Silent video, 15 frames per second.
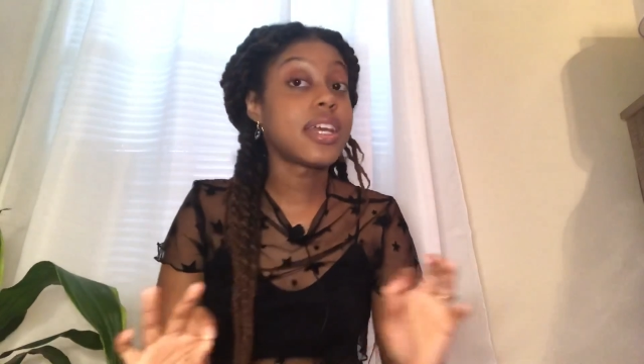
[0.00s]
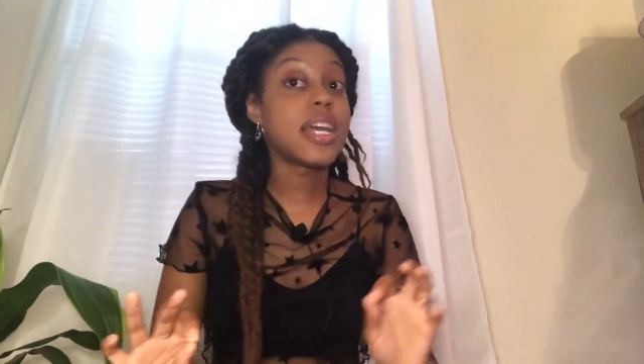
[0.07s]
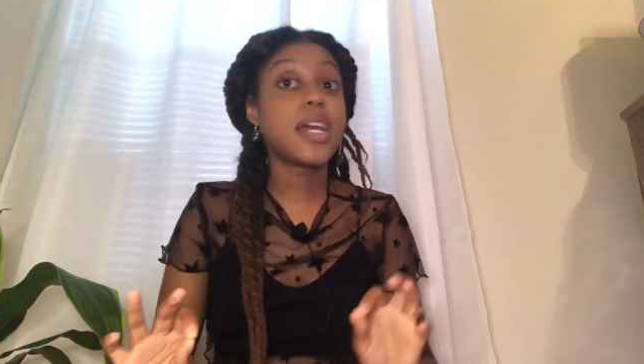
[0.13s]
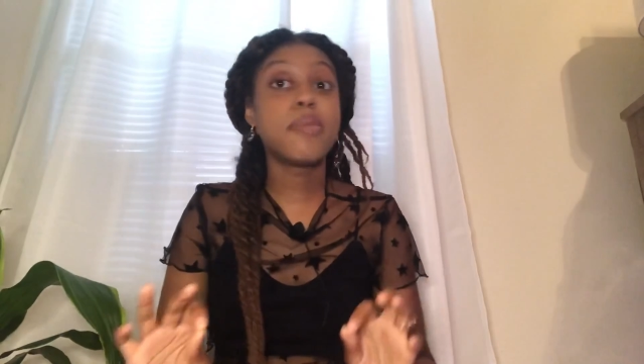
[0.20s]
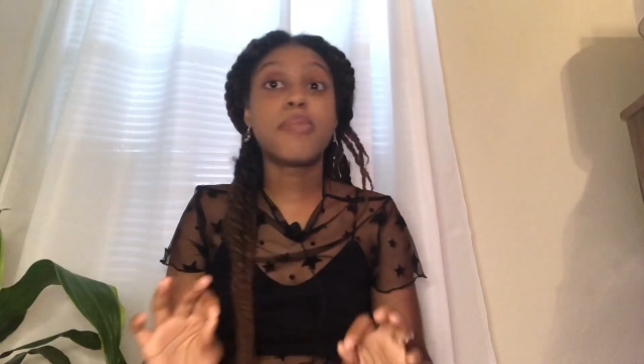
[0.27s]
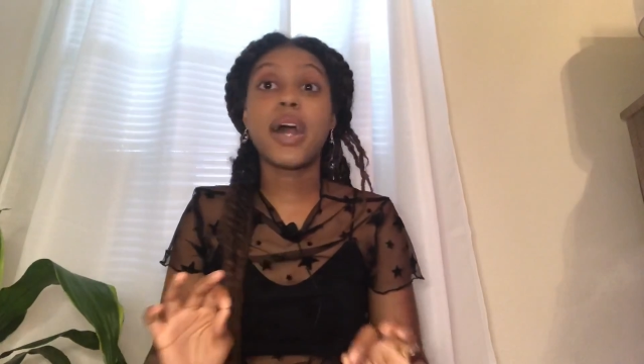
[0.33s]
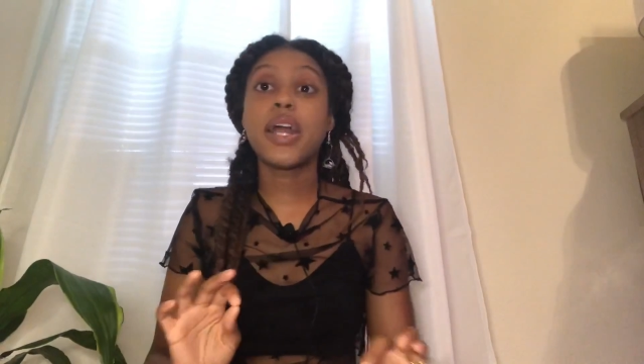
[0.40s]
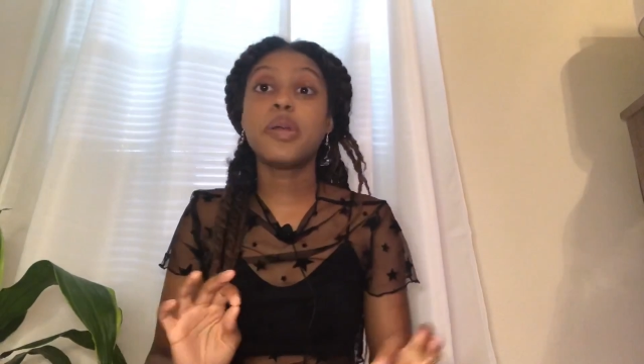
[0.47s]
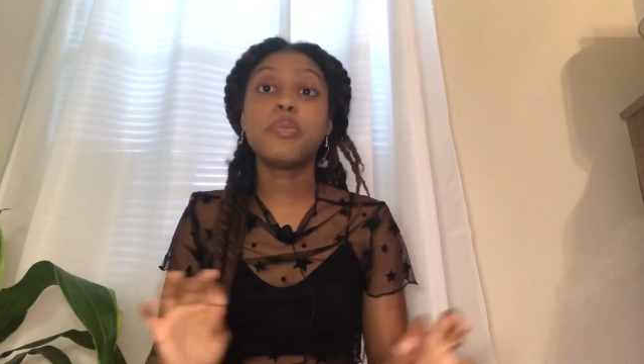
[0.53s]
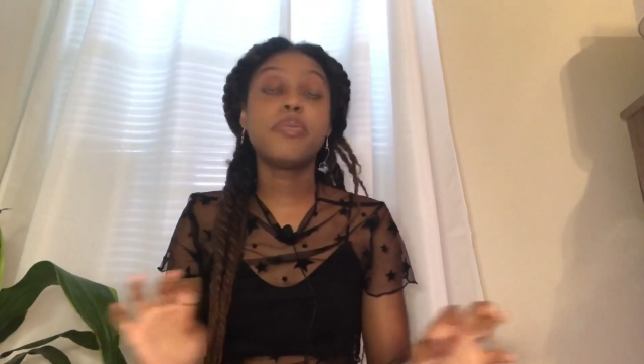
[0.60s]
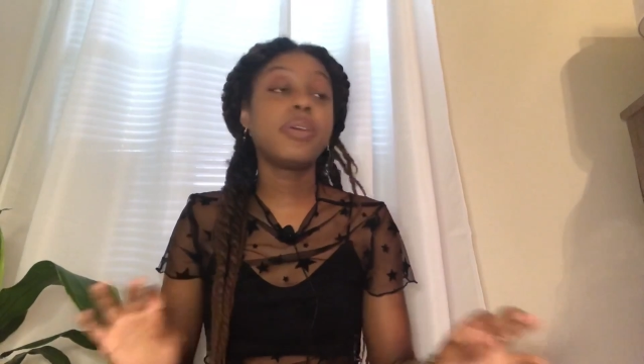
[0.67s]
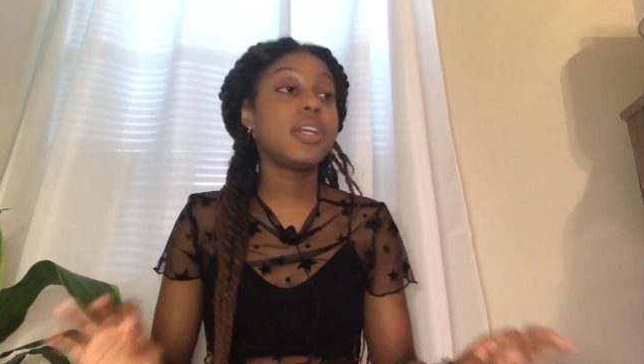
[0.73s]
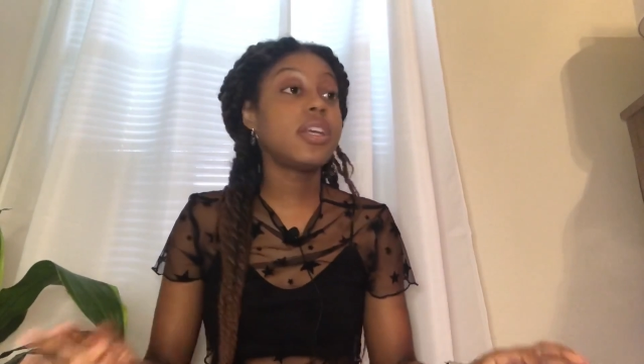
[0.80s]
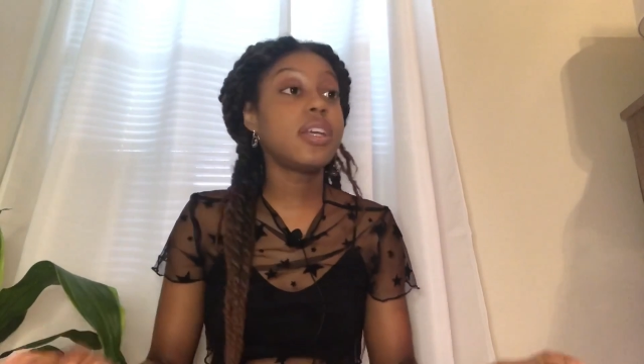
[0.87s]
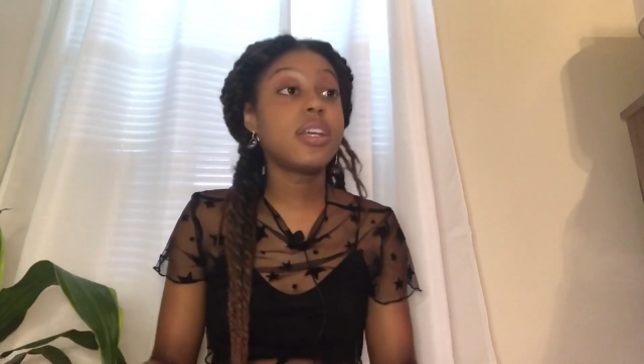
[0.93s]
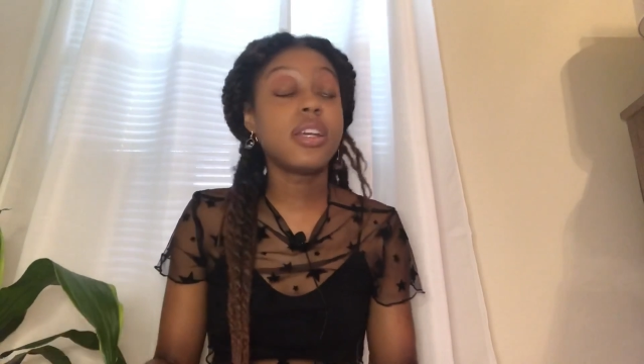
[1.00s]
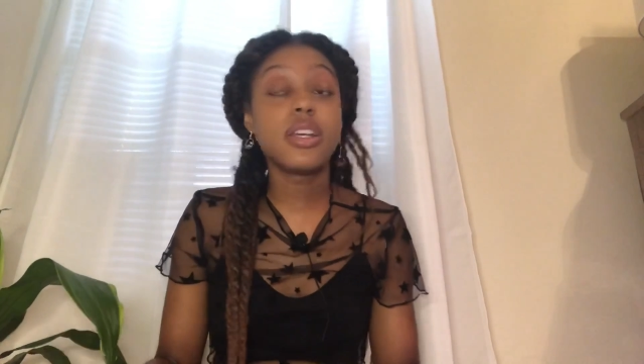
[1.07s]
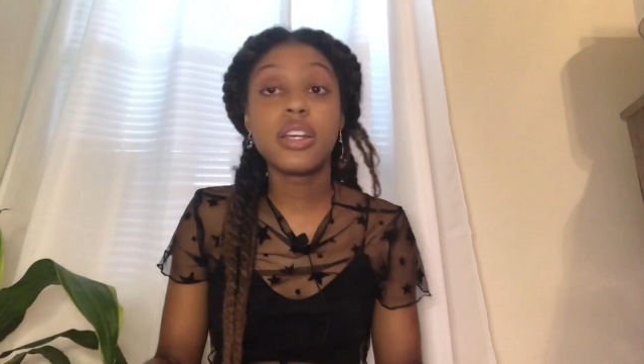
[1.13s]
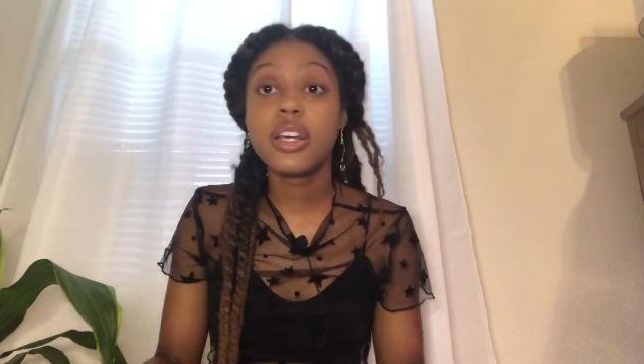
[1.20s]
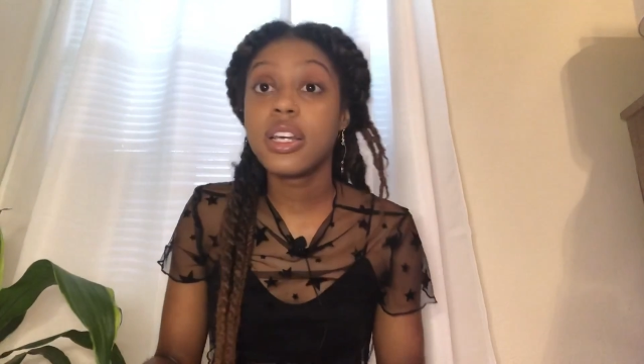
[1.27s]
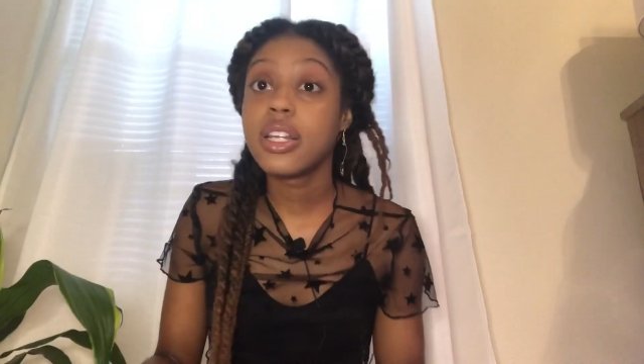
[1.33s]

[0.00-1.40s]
it might be